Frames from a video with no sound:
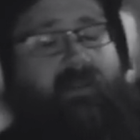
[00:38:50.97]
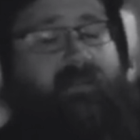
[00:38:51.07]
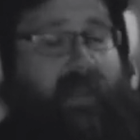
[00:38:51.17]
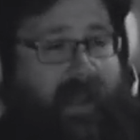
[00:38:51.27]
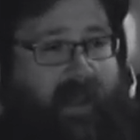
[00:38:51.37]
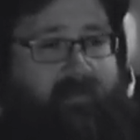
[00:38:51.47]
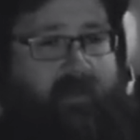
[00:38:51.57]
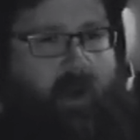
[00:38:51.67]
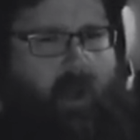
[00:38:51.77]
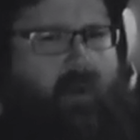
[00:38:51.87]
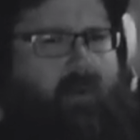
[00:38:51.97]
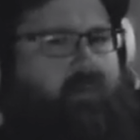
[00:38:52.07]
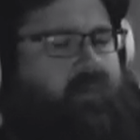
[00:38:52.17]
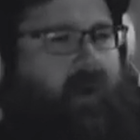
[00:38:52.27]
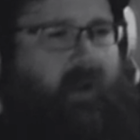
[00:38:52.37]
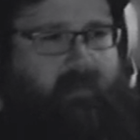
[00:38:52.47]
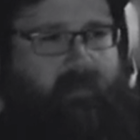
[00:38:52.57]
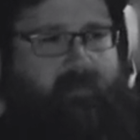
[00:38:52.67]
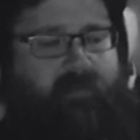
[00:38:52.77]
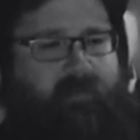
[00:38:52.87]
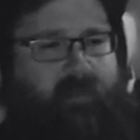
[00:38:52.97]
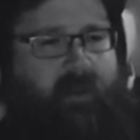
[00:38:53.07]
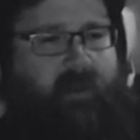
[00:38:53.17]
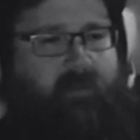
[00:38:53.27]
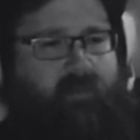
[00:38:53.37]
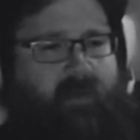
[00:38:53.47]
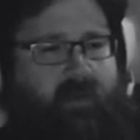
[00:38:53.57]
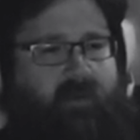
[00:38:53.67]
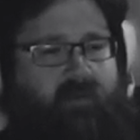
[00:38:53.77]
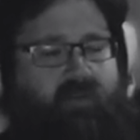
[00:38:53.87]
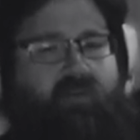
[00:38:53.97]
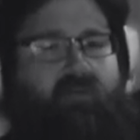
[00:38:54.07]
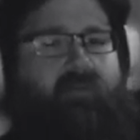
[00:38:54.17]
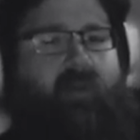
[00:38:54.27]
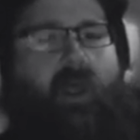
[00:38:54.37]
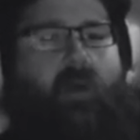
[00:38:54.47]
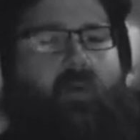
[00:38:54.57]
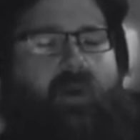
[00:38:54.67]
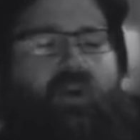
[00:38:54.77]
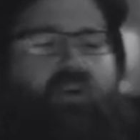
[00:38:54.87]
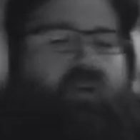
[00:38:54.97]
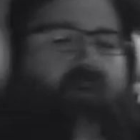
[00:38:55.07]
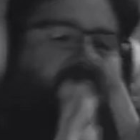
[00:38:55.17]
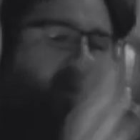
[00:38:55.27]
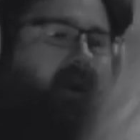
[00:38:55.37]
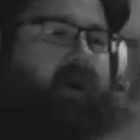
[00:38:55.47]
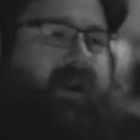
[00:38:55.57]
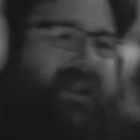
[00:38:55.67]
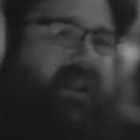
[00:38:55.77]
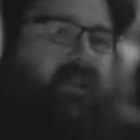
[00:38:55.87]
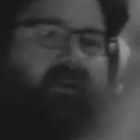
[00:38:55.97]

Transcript: they have their own problems. When you're too far on either